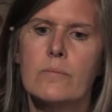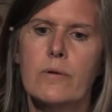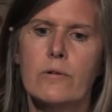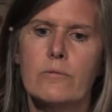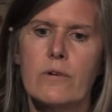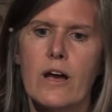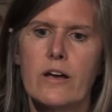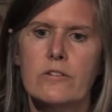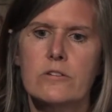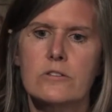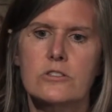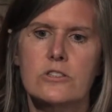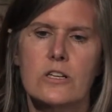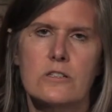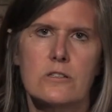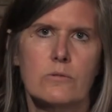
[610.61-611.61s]
but rather
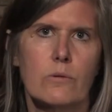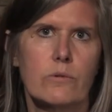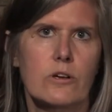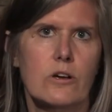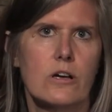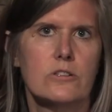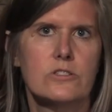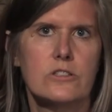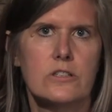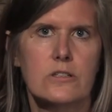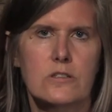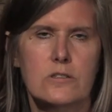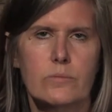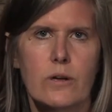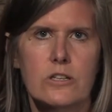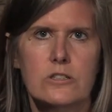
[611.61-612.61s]
changing what we call gene
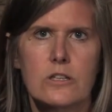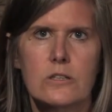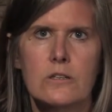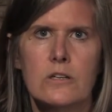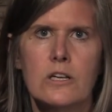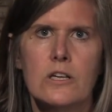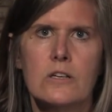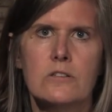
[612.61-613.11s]
expression.